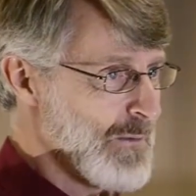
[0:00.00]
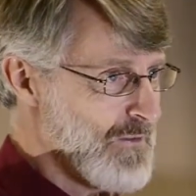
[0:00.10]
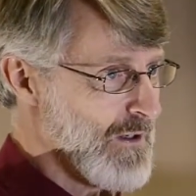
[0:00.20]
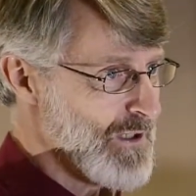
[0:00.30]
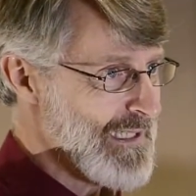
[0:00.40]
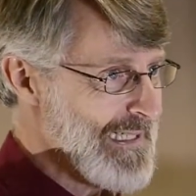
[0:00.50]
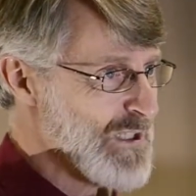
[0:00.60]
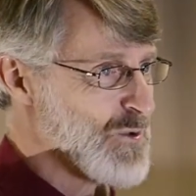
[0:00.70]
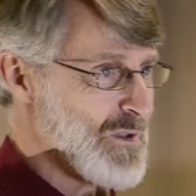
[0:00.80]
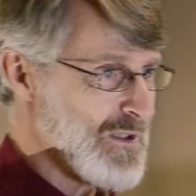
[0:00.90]
We covered
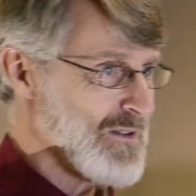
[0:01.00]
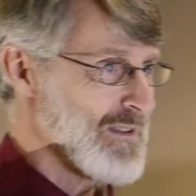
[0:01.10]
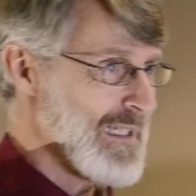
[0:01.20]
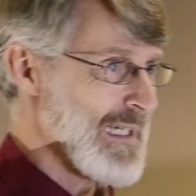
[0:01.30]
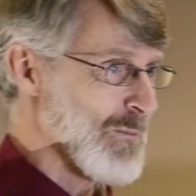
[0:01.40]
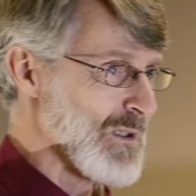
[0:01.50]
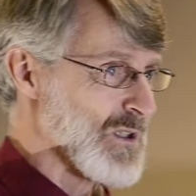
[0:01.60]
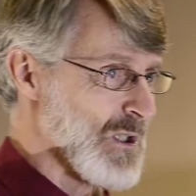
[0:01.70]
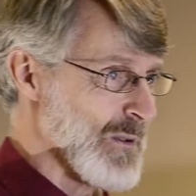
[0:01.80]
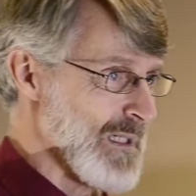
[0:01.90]
Israel today,
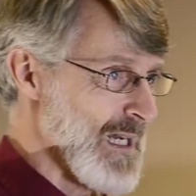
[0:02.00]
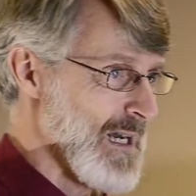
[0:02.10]
what's going